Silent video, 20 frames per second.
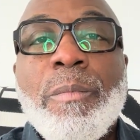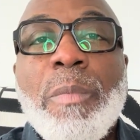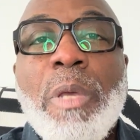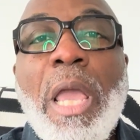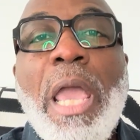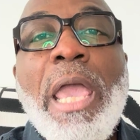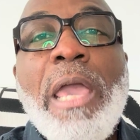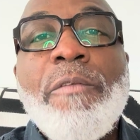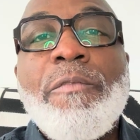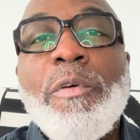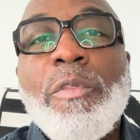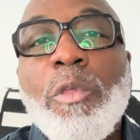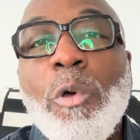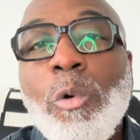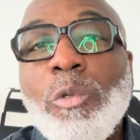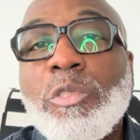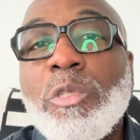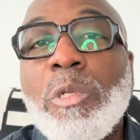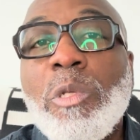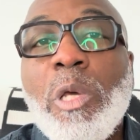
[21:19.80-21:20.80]
And for
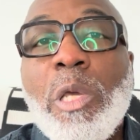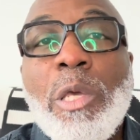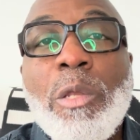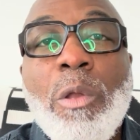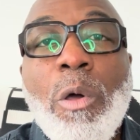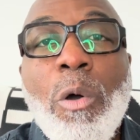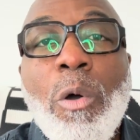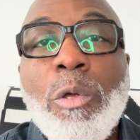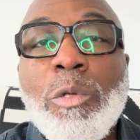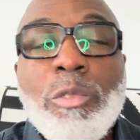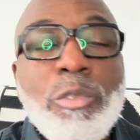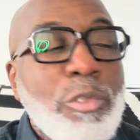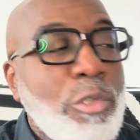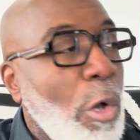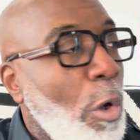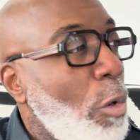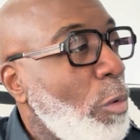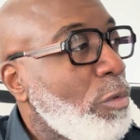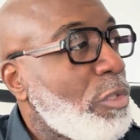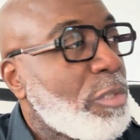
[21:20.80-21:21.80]
those who are looking on,
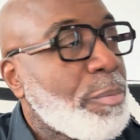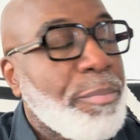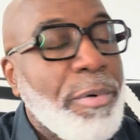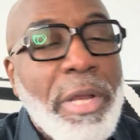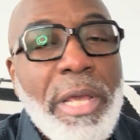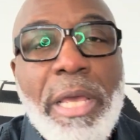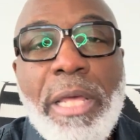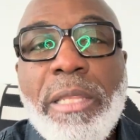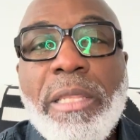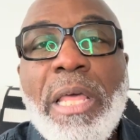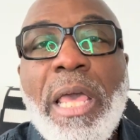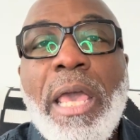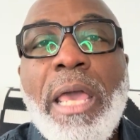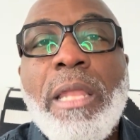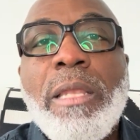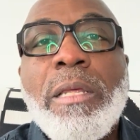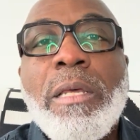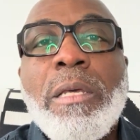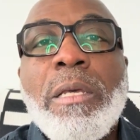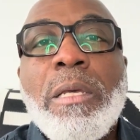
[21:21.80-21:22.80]
don't spread
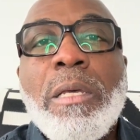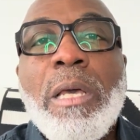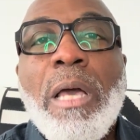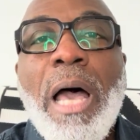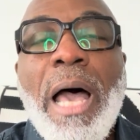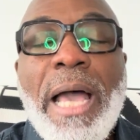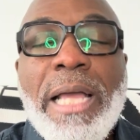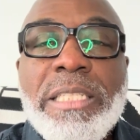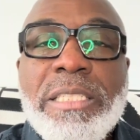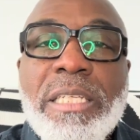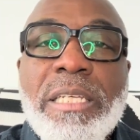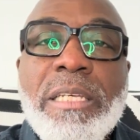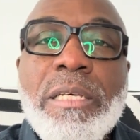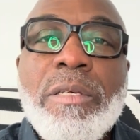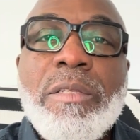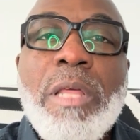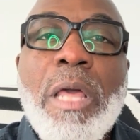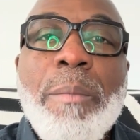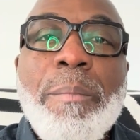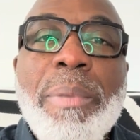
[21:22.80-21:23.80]
that idea
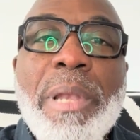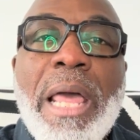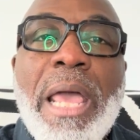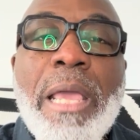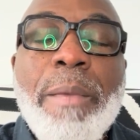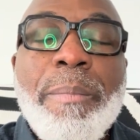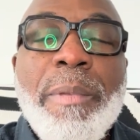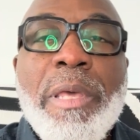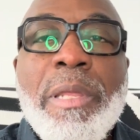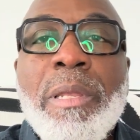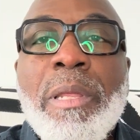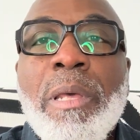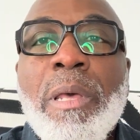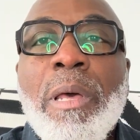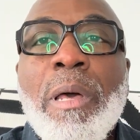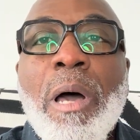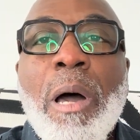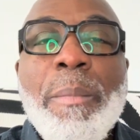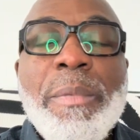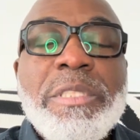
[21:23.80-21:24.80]
that black men
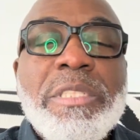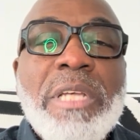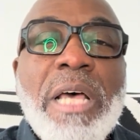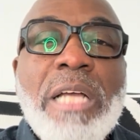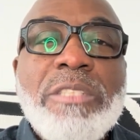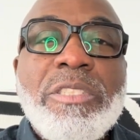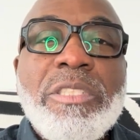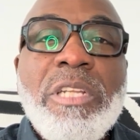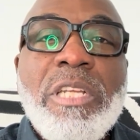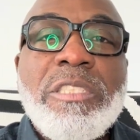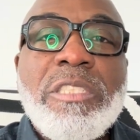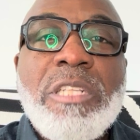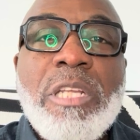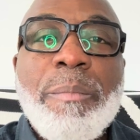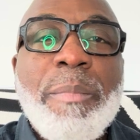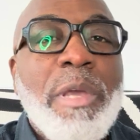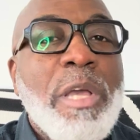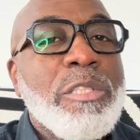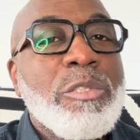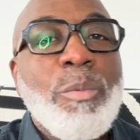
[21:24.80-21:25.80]
are misogynistic,
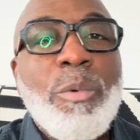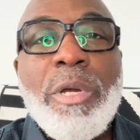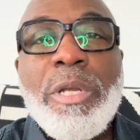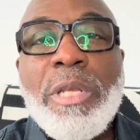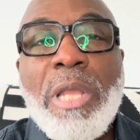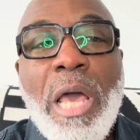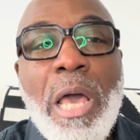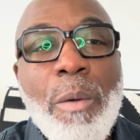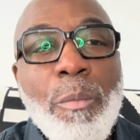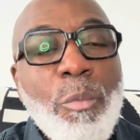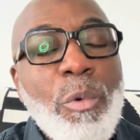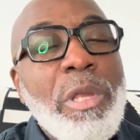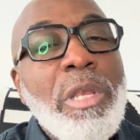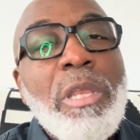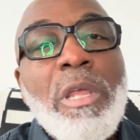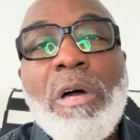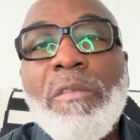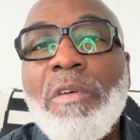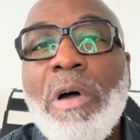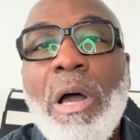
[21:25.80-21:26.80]
because we're not. We
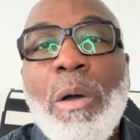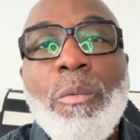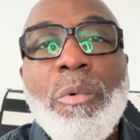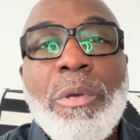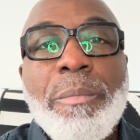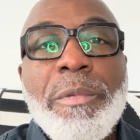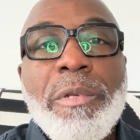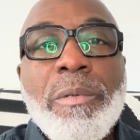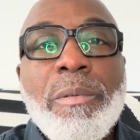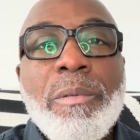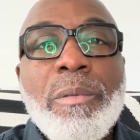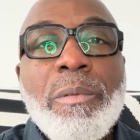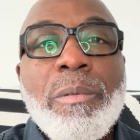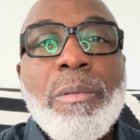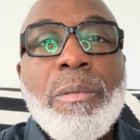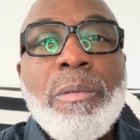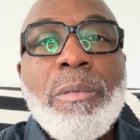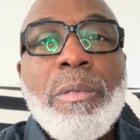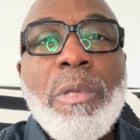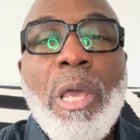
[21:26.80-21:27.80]
love our women,
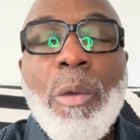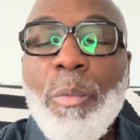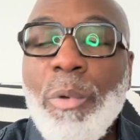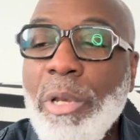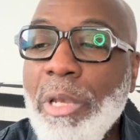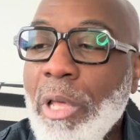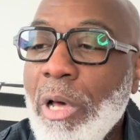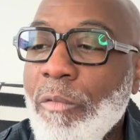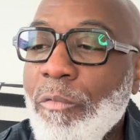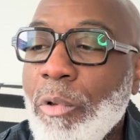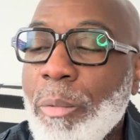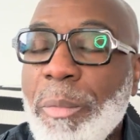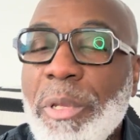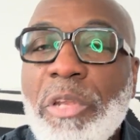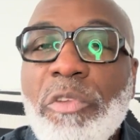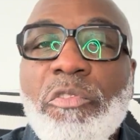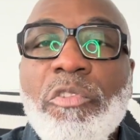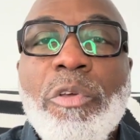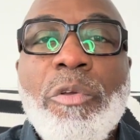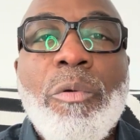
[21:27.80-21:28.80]
and we love women
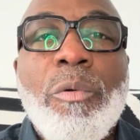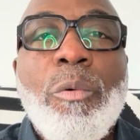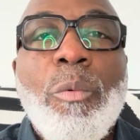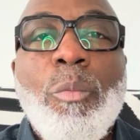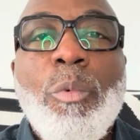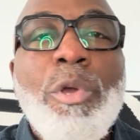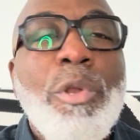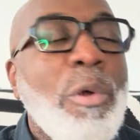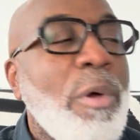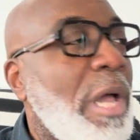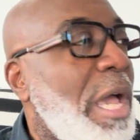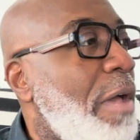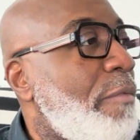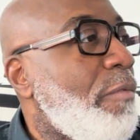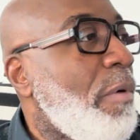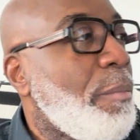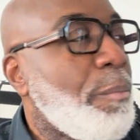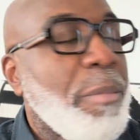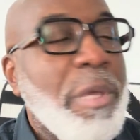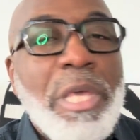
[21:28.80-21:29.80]
in general. We don't
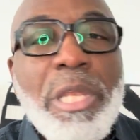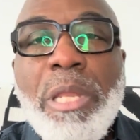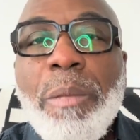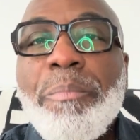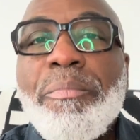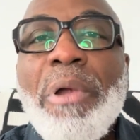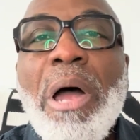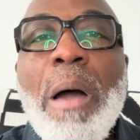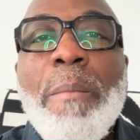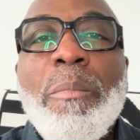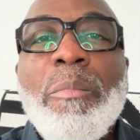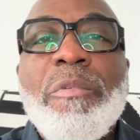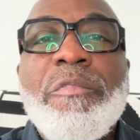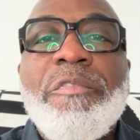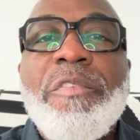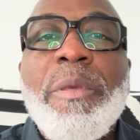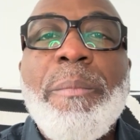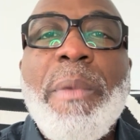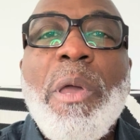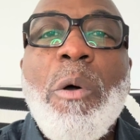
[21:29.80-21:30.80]
have any problem with
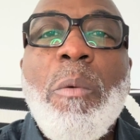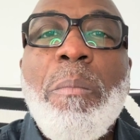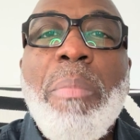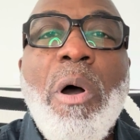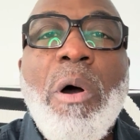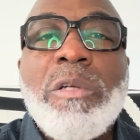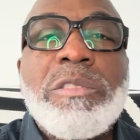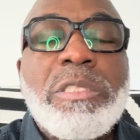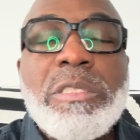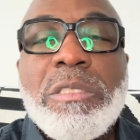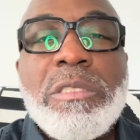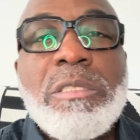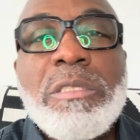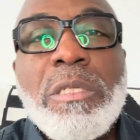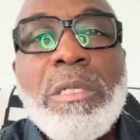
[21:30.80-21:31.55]
female bosses